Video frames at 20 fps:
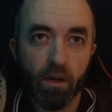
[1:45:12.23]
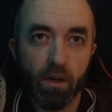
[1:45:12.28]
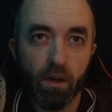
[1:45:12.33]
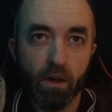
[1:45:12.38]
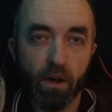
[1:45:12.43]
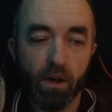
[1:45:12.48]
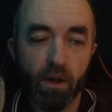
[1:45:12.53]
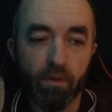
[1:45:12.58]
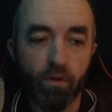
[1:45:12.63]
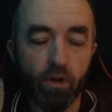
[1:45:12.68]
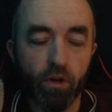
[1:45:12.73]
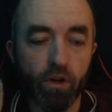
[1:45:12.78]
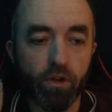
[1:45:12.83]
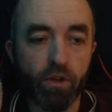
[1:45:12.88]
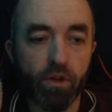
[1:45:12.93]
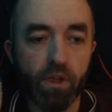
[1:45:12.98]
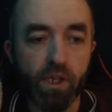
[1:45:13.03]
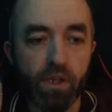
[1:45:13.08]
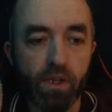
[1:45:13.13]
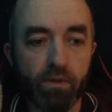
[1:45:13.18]
I've got to do
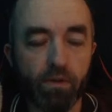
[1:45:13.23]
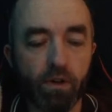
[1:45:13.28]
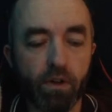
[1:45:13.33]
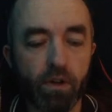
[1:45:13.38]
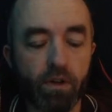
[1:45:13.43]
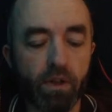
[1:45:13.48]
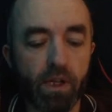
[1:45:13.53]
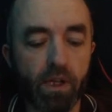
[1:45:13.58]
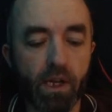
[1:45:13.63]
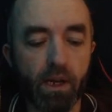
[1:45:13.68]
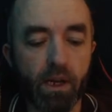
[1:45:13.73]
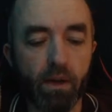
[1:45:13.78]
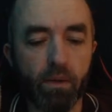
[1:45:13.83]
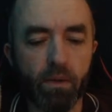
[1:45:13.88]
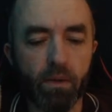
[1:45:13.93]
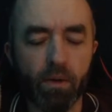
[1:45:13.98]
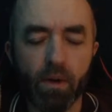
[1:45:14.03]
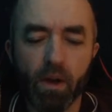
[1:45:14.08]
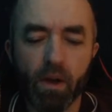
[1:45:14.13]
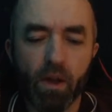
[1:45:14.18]
this, I've got to do that.
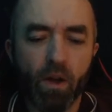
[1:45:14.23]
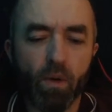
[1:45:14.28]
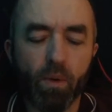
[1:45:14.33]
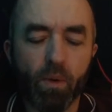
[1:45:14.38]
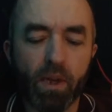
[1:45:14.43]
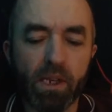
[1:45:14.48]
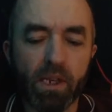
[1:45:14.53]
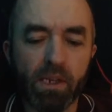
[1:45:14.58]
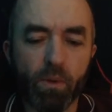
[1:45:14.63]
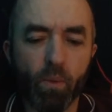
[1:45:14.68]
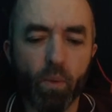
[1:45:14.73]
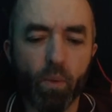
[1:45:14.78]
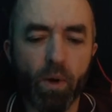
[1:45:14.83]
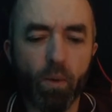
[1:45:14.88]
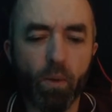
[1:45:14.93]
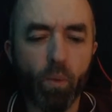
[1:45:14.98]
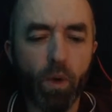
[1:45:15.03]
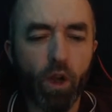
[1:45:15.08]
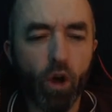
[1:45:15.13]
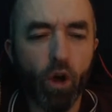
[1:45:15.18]
Whereas
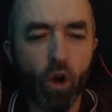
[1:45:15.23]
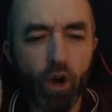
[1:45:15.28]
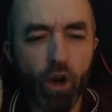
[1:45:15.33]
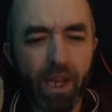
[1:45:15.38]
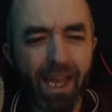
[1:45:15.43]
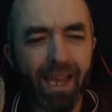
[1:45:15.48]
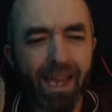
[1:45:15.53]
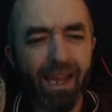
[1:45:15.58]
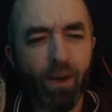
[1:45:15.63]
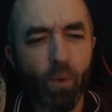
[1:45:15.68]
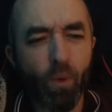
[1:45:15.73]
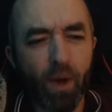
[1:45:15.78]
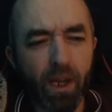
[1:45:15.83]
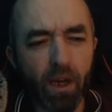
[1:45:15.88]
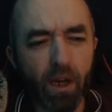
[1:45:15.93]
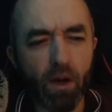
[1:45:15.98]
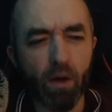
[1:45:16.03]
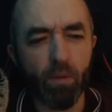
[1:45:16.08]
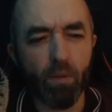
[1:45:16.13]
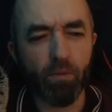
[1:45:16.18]
we all get quite
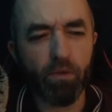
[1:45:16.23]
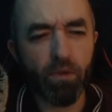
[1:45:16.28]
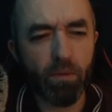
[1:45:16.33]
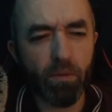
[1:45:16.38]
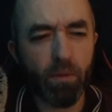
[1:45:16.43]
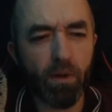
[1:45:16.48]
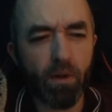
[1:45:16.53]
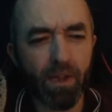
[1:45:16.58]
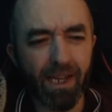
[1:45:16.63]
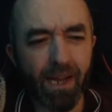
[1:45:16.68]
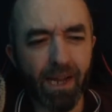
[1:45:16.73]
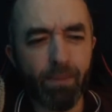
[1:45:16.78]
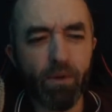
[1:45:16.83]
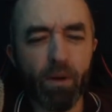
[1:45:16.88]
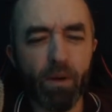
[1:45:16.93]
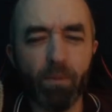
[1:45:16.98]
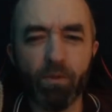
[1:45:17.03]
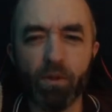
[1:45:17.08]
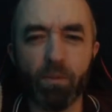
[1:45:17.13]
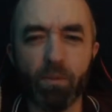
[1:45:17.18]
comfortable. Like, I'm
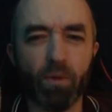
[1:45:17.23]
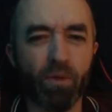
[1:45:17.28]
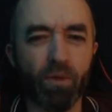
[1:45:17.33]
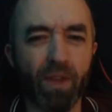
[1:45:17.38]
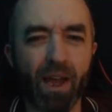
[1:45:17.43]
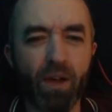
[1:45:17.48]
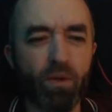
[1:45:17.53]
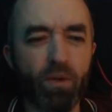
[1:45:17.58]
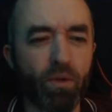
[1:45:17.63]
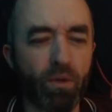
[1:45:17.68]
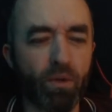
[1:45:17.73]
comfortable now.